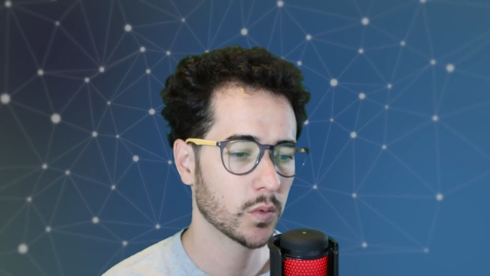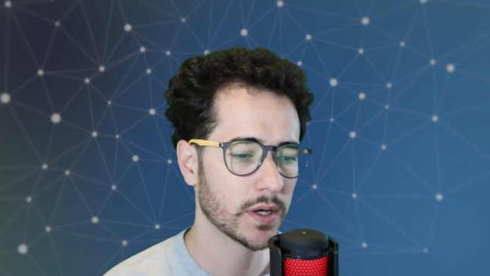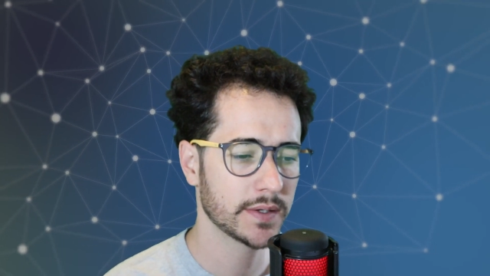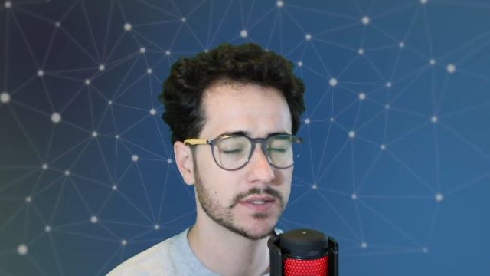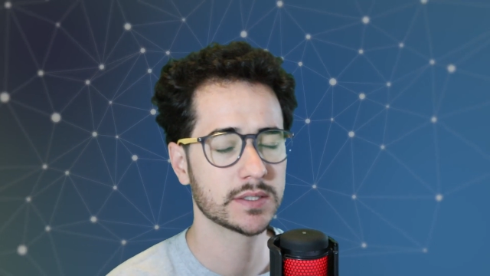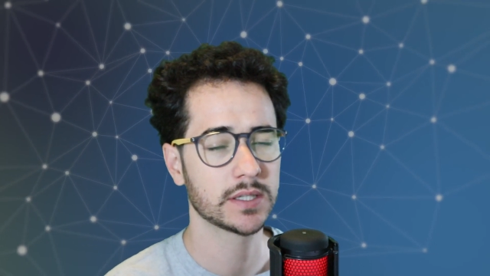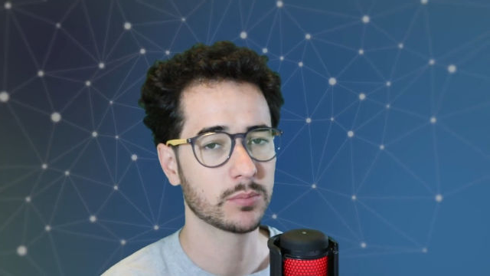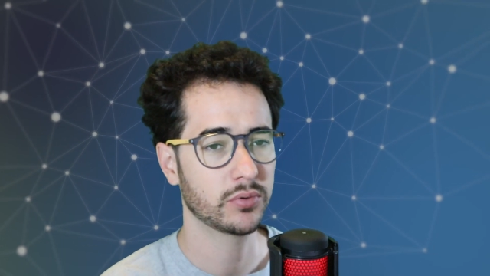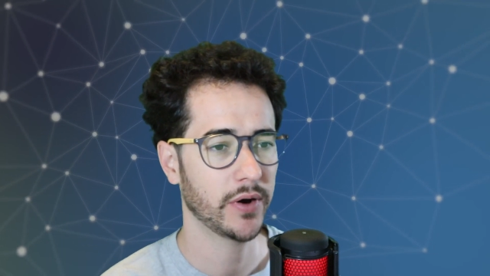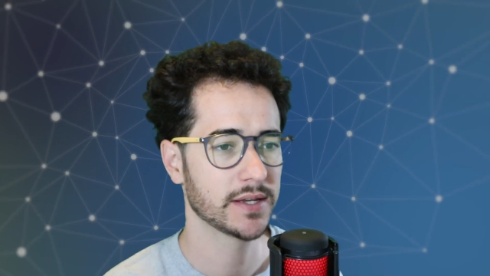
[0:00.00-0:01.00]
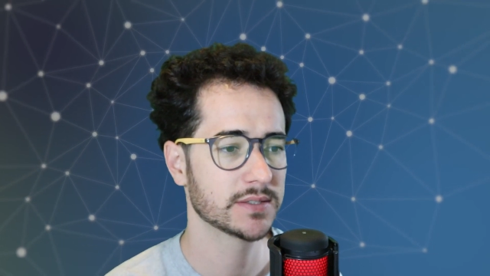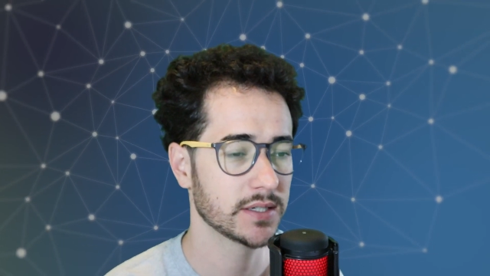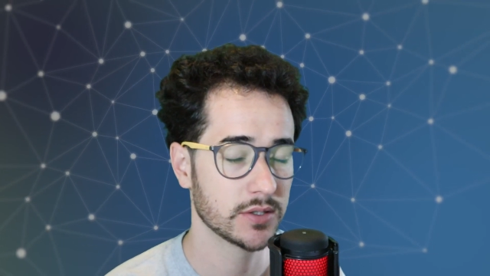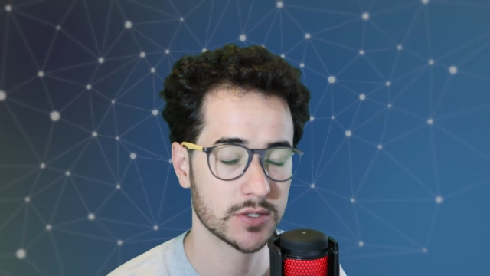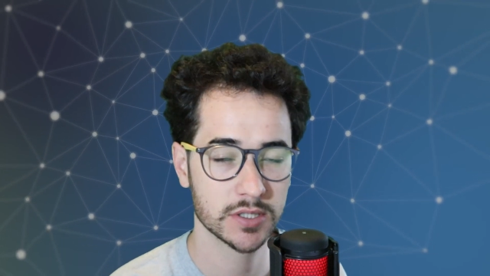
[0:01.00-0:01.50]
What is the price that
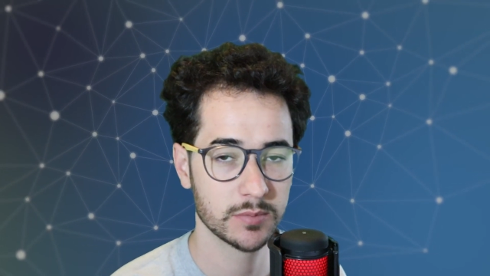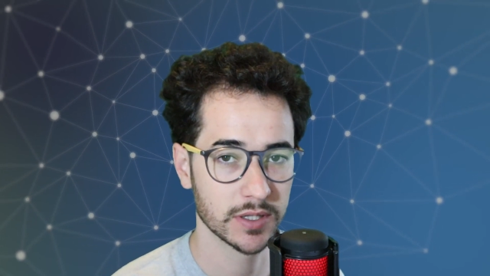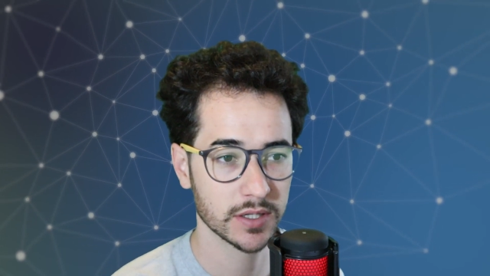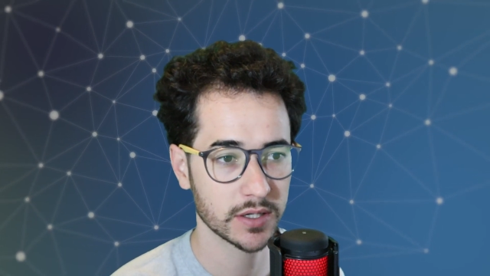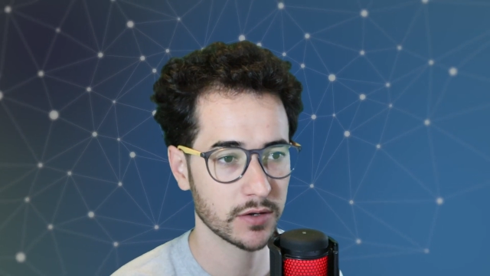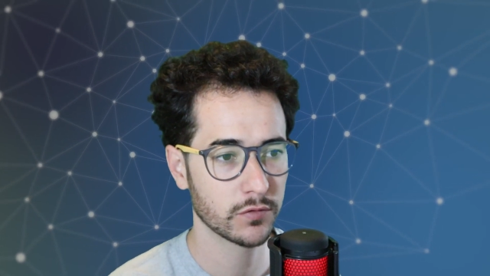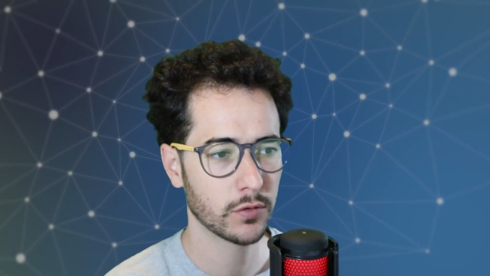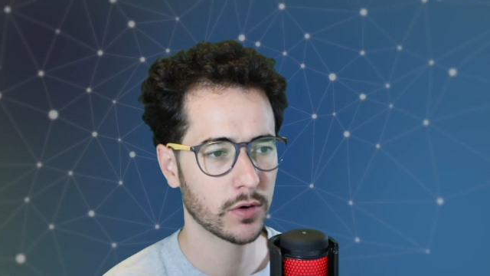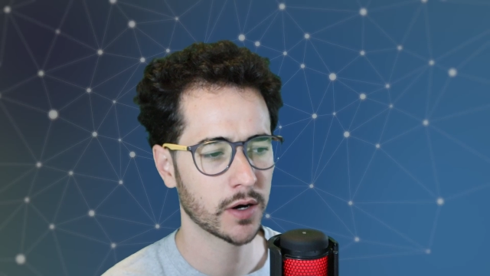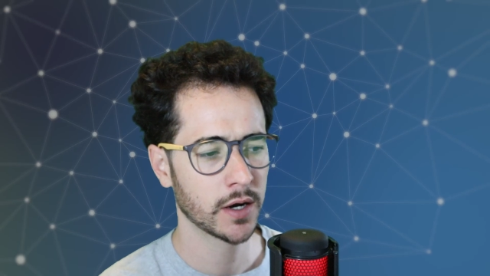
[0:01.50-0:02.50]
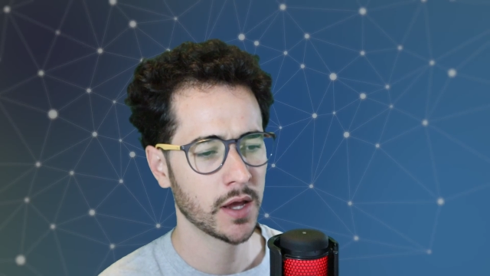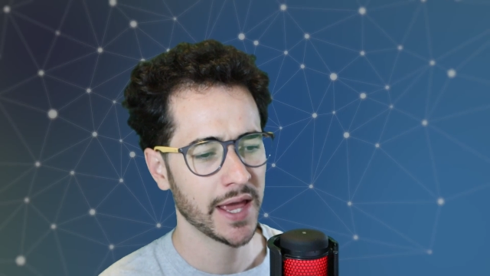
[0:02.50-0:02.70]
you should be looking for,